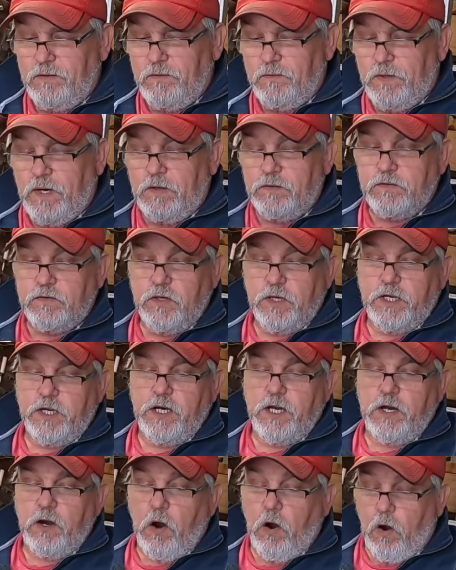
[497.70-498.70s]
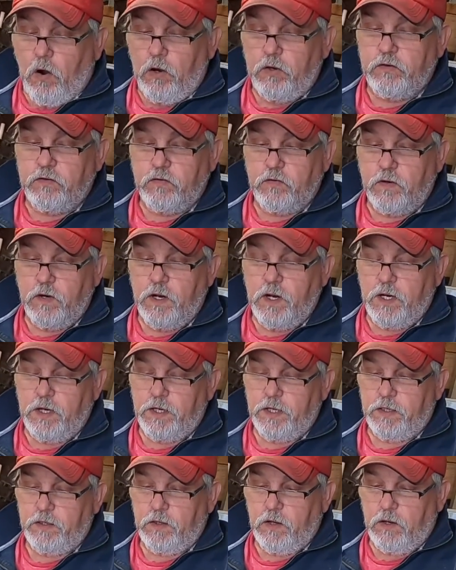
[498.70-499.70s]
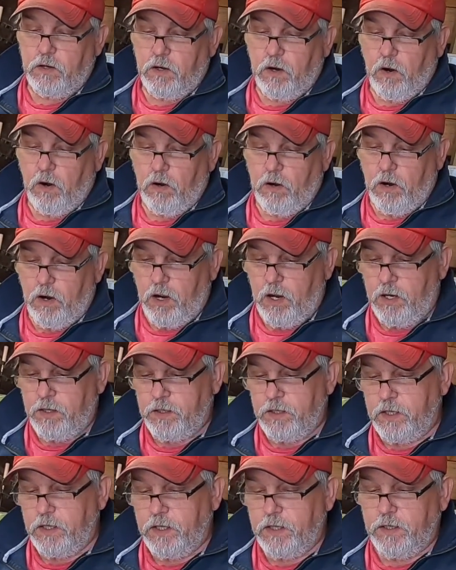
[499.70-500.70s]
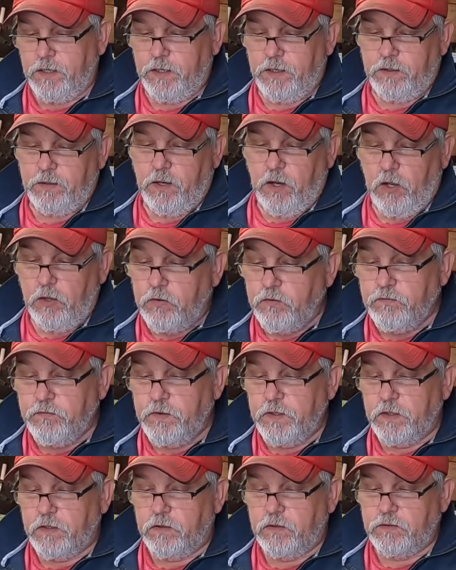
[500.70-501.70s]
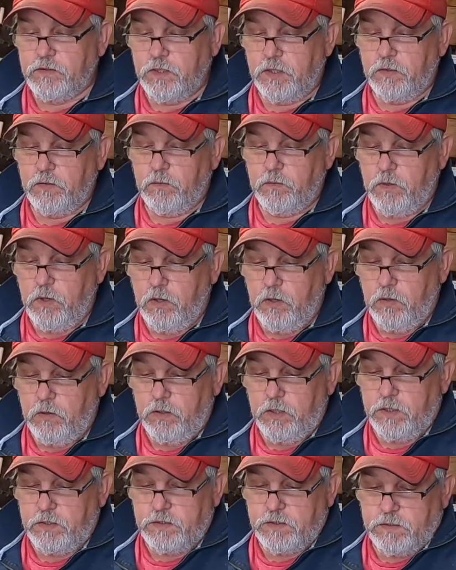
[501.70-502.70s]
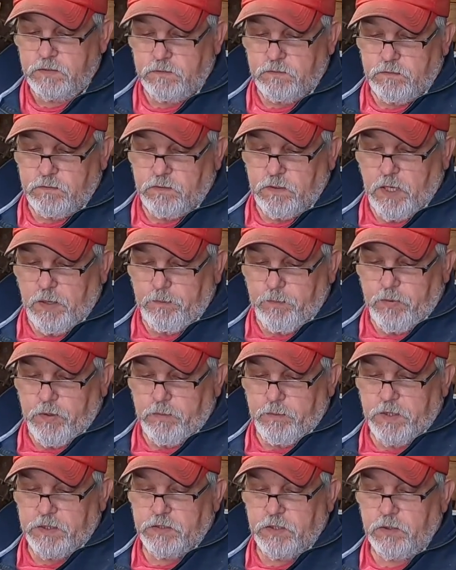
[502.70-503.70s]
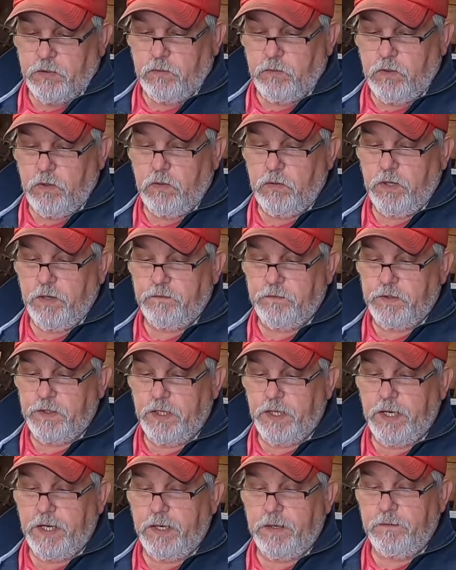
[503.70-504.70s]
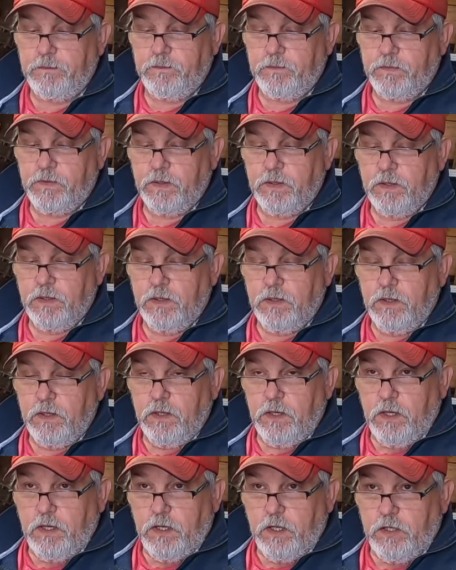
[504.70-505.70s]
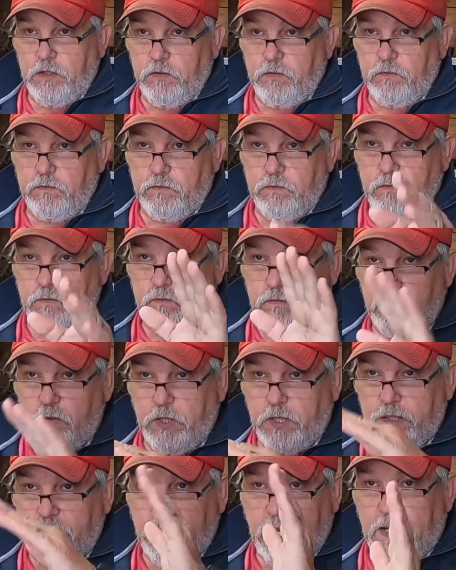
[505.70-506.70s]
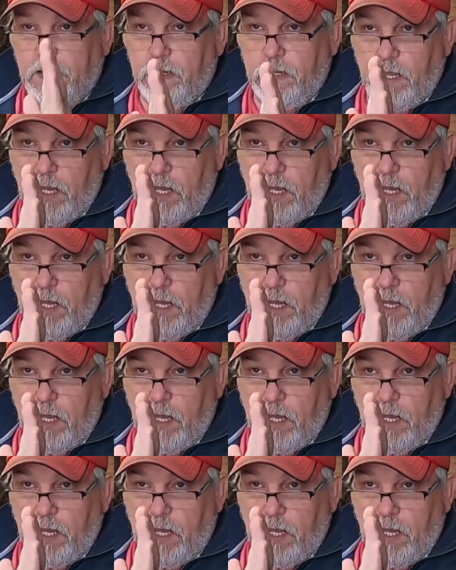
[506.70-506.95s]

when I was looking at our truck and our Honda and other vehicles on the road, because I'm pretty much on the road every day, and you look at that